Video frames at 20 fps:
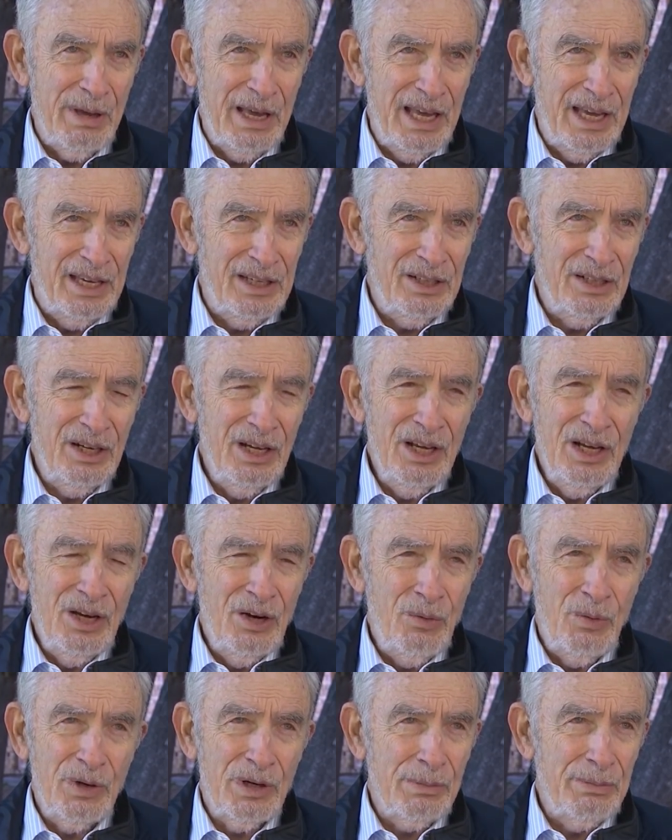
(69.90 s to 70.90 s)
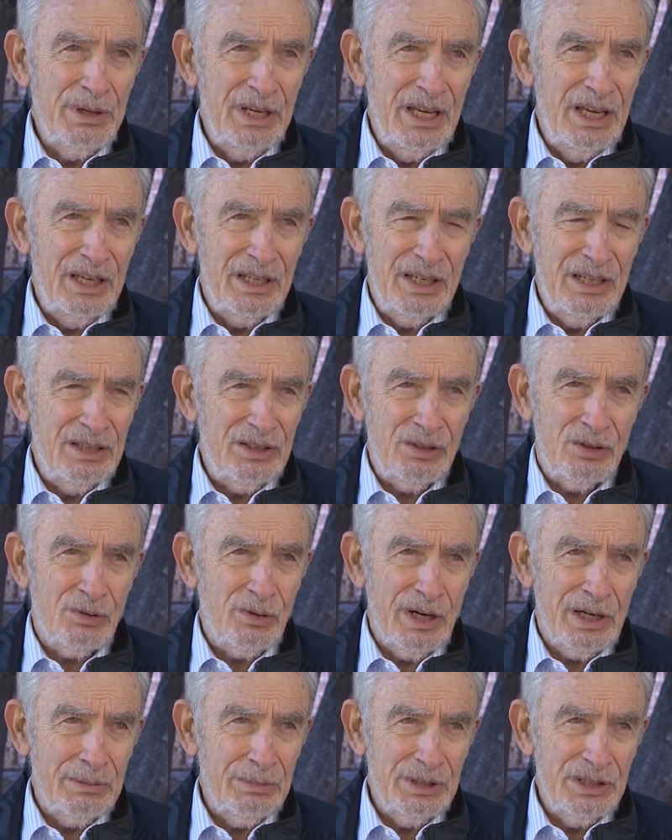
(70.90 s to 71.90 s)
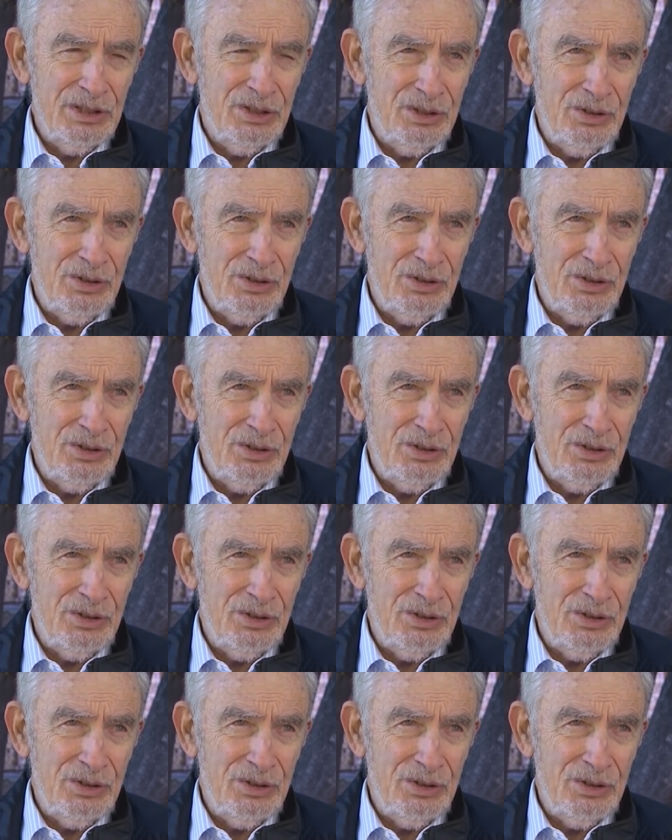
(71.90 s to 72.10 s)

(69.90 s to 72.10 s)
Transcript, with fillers: man, we're being incredibly